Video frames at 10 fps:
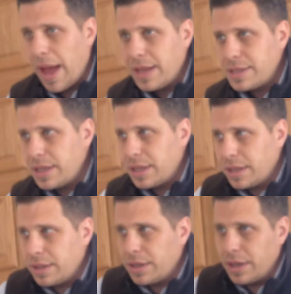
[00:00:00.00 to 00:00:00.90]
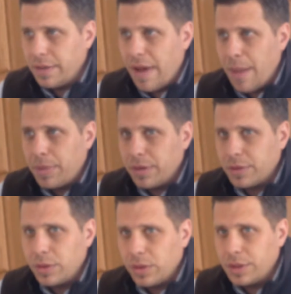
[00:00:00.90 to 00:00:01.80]
As the evaporative
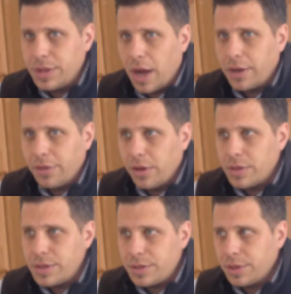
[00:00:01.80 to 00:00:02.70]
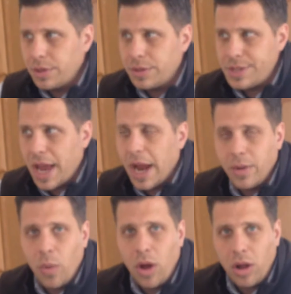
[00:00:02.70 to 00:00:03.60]
cooler duct goes through the side
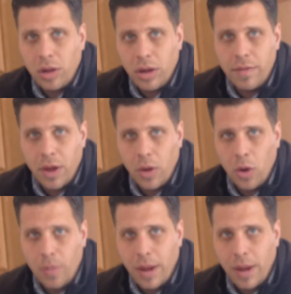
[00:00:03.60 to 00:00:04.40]
wall of the home,